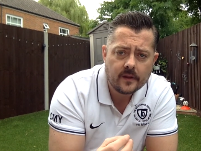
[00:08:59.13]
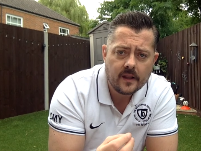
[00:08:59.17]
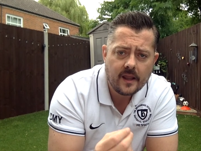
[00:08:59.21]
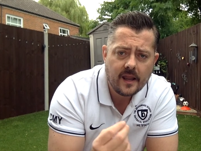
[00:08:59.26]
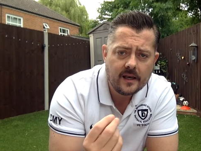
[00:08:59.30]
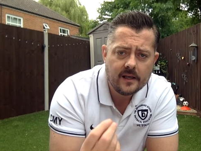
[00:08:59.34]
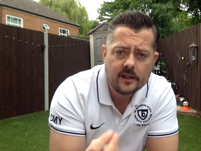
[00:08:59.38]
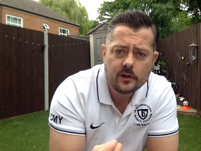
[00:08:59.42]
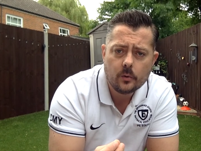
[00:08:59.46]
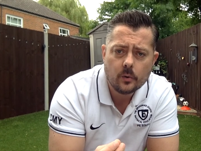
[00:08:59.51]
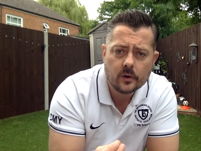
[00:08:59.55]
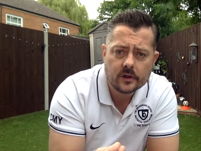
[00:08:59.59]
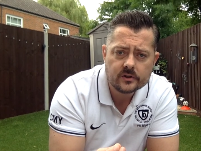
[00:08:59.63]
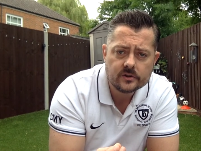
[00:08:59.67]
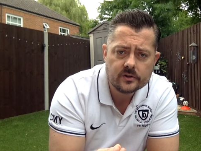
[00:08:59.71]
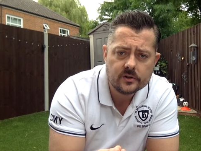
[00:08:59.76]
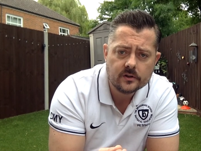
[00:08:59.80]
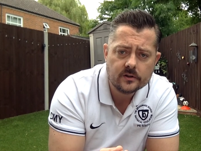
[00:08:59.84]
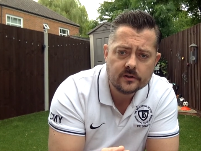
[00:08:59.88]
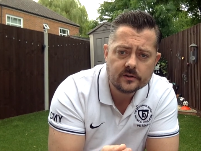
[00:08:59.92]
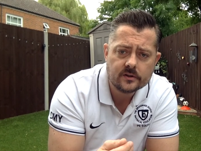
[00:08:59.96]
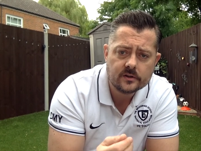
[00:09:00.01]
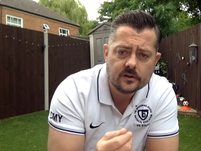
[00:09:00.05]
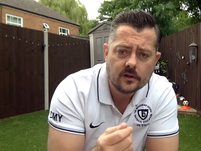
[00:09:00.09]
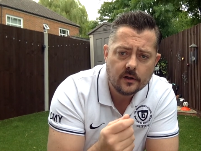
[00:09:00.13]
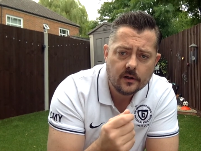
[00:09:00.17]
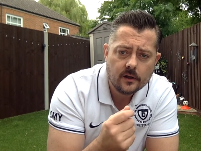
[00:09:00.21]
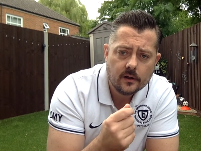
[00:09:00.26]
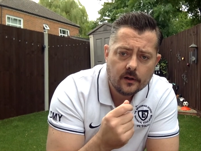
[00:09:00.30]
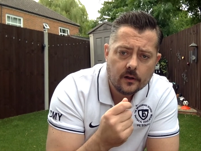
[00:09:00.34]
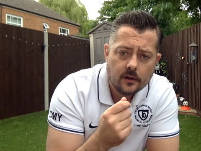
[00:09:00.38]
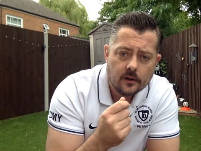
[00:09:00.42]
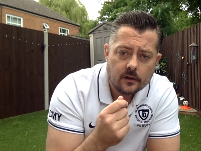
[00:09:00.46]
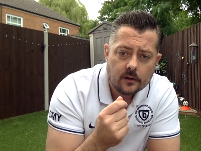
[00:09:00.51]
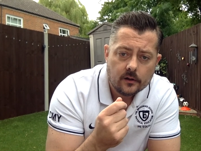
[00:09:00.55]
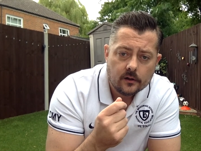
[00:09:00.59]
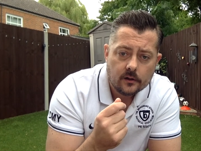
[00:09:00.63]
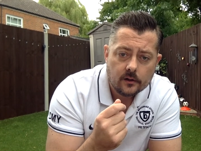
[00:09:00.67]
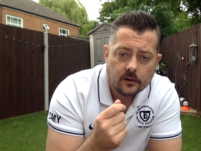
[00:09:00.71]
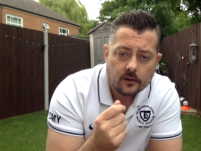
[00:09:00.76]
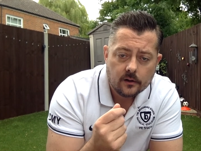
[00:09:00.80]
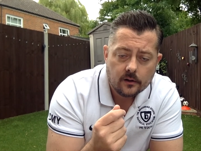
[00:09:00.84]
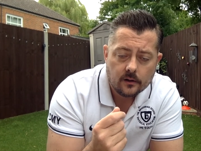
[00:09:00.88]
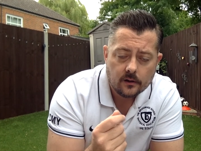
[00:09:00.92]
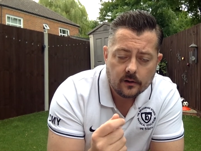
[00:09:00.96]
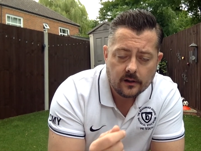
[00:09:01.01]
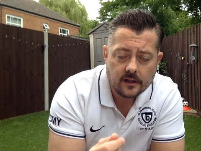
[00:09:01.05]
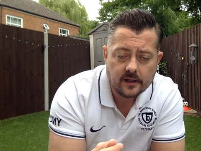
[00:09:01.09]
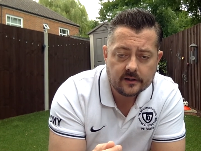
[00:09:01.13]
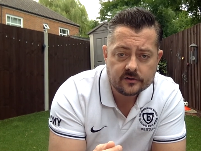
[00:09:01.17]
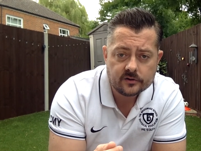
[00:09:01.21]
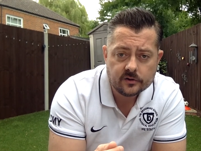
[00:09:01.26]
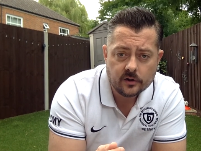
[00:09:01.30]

Any questions, let us